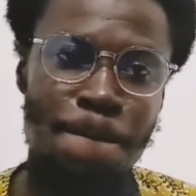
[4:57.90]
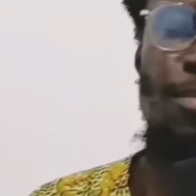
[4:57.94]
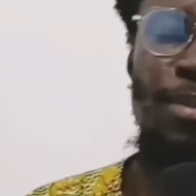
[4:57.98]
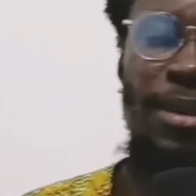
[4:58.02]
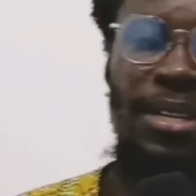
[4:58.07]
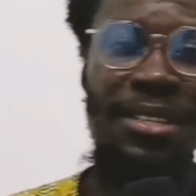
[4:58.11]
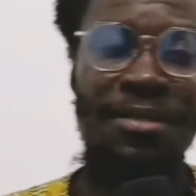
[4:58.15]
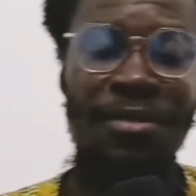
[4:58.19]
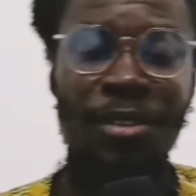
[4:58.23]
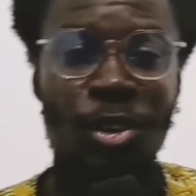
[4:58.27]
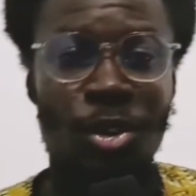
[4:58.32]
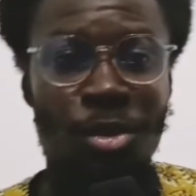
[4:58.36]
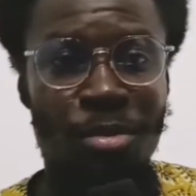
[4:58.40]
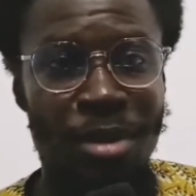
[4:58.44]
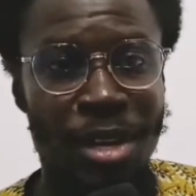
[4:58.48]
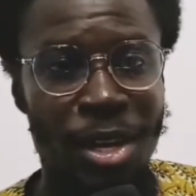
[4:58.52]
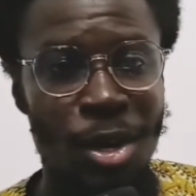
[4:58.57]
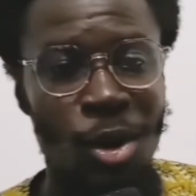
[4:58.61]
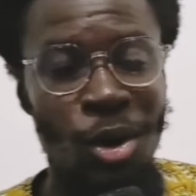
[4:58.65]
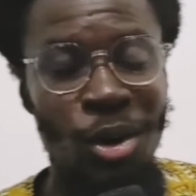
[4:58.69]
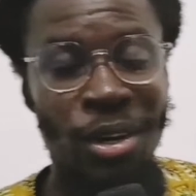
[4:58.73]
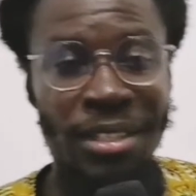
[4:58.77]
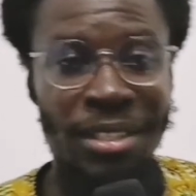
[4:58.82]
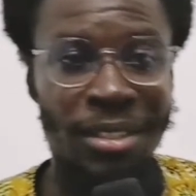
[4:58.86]
Please follow me
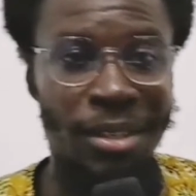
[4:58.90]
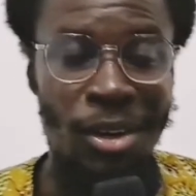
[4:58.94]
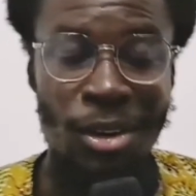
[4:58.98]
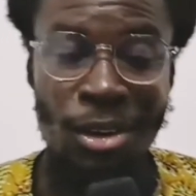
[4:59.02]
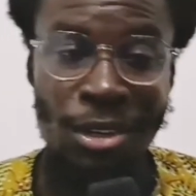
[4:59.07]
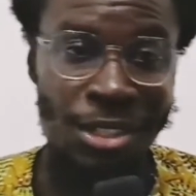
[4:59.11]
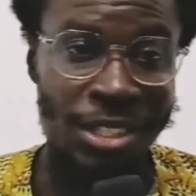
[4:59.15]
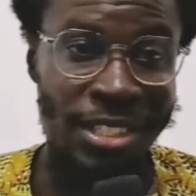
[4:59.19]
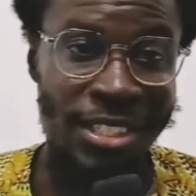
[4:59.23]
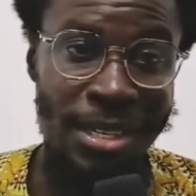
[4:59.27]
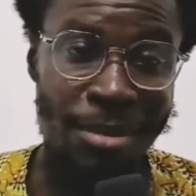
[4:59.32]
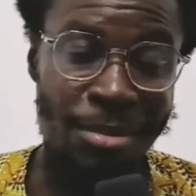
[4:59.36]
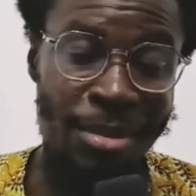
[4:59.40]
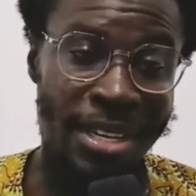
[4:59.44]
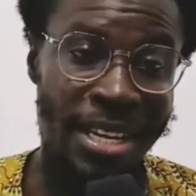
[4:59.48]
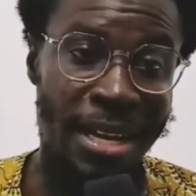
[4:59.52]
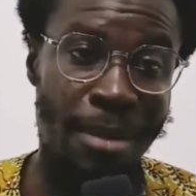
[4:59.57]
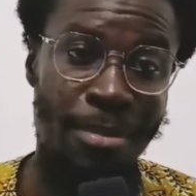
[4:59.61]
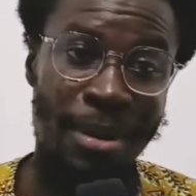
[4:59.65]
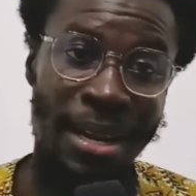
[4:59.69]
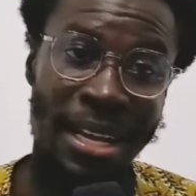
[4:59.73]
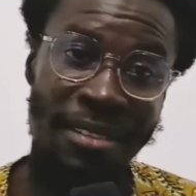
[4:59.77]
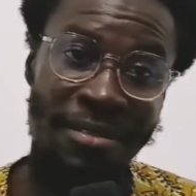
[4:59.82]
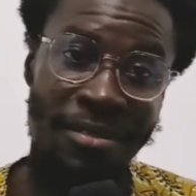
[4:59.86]
on all social media
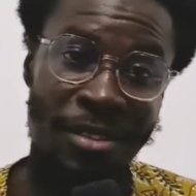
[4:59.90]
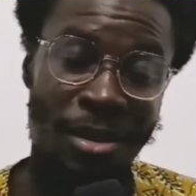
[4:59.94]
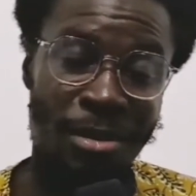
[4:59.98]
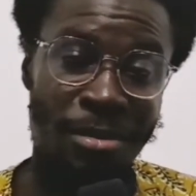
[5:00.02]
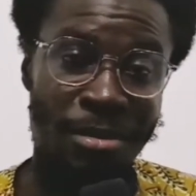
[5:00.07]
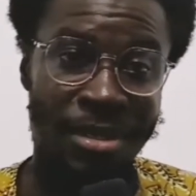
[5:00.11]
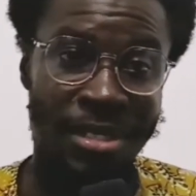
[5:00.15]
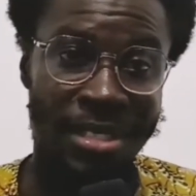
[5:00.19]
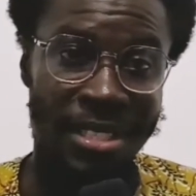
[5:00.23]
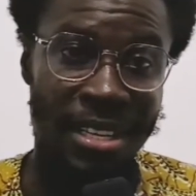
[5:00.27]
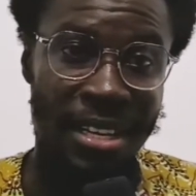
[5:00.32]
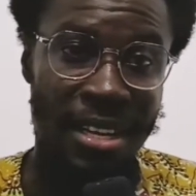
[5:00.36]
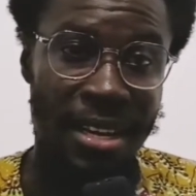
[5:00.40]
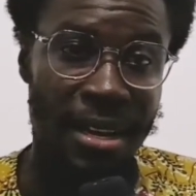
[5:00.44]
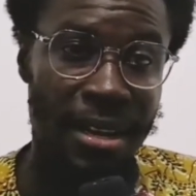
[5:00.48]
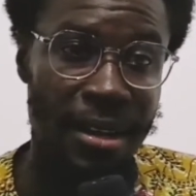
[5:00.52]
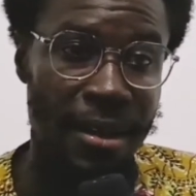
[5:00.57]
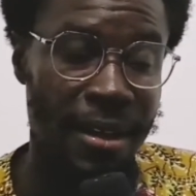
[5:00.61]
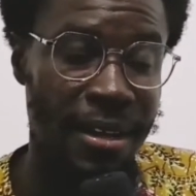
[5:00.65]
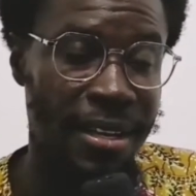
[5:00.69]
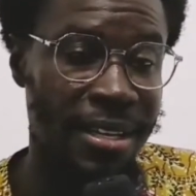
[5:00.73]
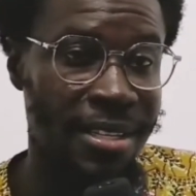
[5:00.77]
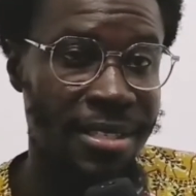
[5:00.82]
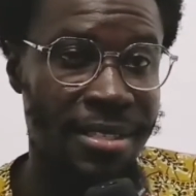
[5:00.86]
platforms,
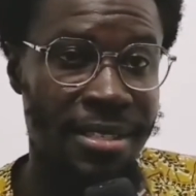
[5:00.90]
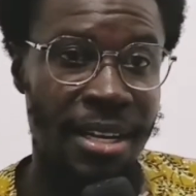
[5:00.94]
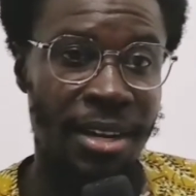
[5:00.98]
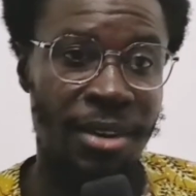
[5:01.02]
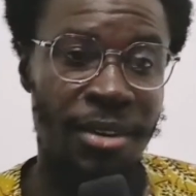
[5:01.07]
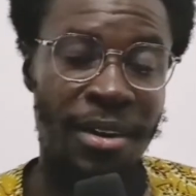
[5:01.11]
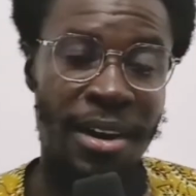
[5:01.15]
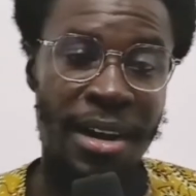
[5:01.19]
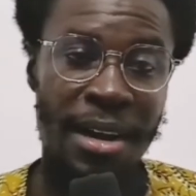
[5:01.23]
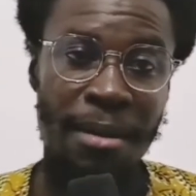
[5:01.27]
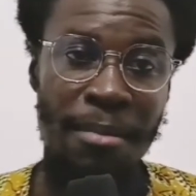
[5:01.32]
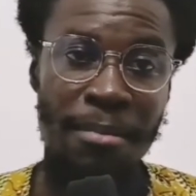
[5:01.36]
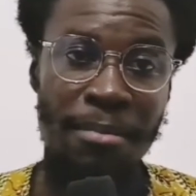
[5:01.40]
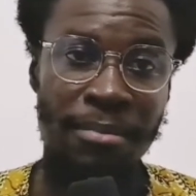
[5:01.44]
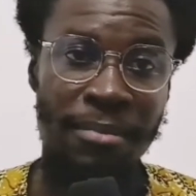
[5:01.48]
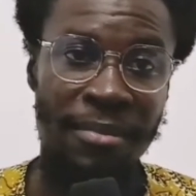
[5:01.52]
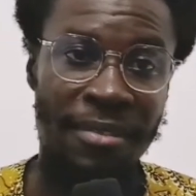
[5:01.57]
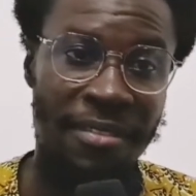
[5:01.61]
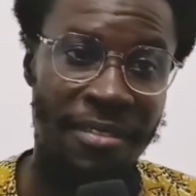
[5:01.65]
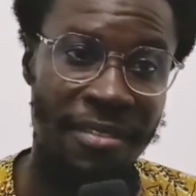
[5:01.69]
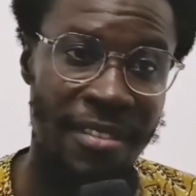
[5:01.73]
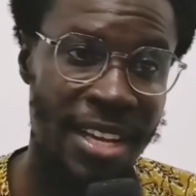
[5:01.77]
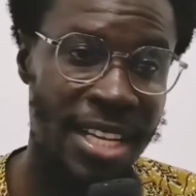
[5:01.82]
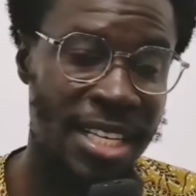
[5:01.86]
Instagram,
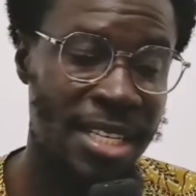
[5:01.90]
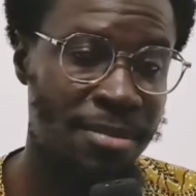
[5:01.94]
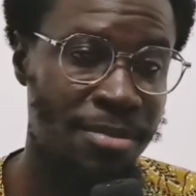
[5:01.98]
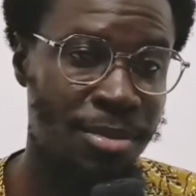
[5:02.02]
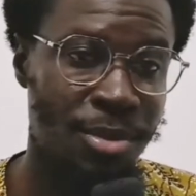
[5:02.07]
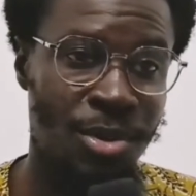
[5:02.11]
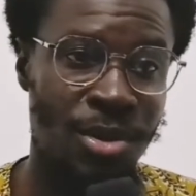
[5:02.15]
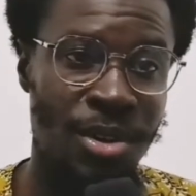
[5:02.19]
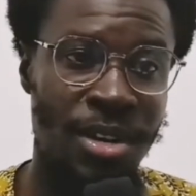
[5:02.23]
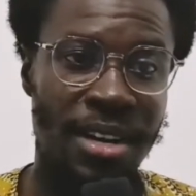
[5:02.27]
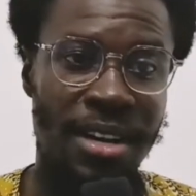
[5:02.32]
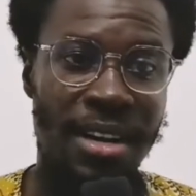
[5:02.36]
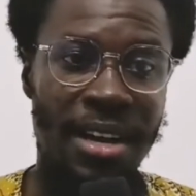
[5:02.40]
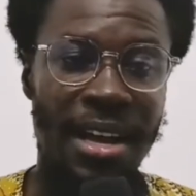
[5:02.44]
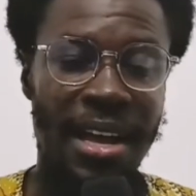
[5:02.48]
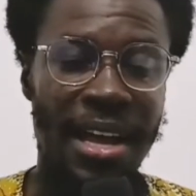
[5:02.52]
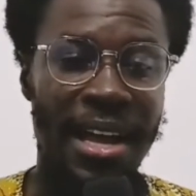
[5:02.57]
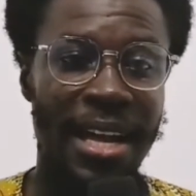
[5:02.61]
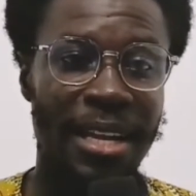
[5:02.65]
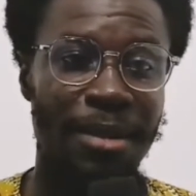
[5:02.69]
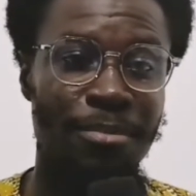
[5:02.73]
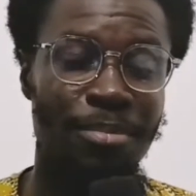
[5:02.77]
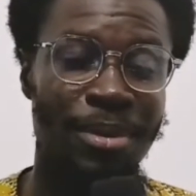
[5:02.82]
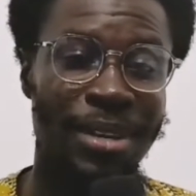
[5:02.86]
Facebook,
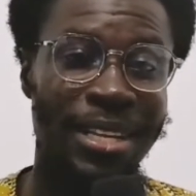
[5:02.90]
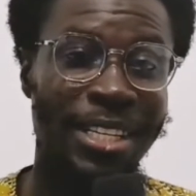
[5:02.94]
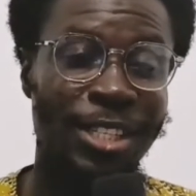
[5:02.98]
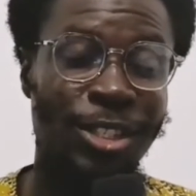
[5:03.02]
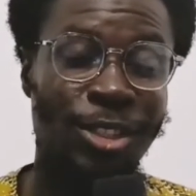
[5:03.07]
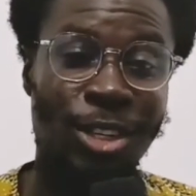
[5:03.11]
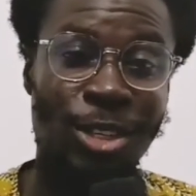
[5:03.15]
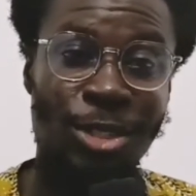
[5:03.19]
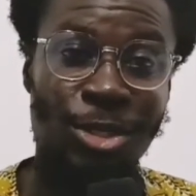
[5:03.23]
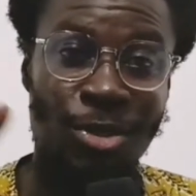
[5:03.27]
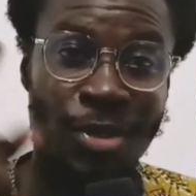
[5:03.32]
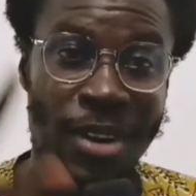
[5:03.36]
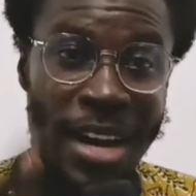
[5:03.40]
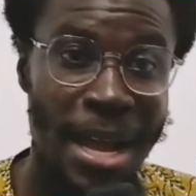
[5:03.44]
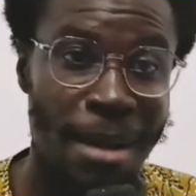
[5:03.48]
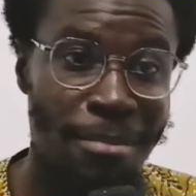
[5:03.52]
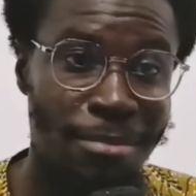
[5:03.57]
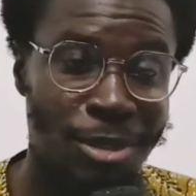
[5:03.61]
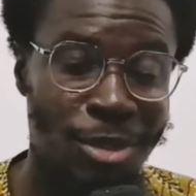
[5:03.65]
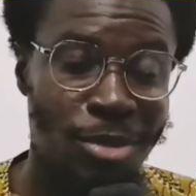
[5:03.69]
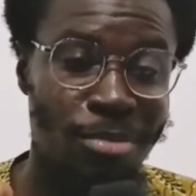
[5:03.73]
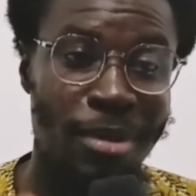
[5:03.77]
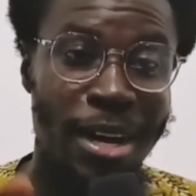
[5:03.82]
and please subscribe to